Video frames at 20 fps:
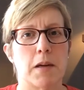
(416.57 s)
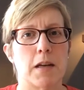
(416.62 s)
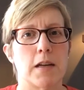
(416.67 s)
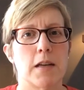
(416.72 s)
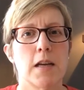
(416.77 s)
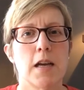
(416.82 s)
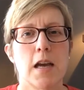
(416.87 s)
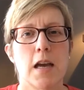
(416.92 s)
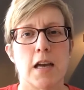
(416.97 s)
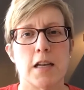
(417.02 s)
But
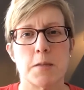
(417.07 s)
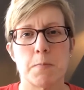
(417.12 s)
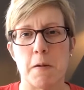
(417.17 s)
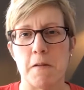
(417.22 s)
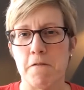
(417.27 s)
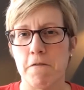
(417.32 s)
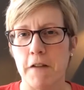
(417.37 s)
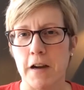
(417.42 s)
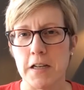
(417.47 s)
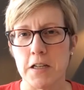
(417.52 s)
it's
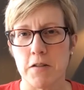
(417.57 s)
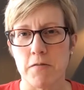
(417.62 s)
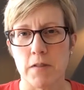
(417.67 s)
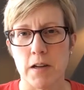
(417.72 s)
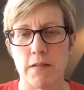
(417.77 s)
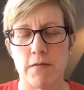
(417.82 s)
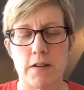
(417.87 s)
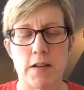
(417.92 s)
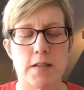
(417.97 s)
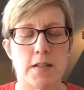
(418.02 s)
been fun to
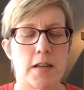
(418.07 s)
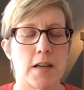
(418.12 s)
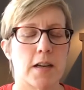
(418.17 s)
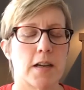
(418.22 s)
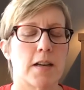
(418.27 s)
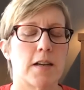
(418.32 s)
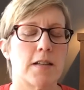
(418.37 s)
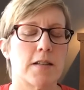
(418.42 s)
revisit.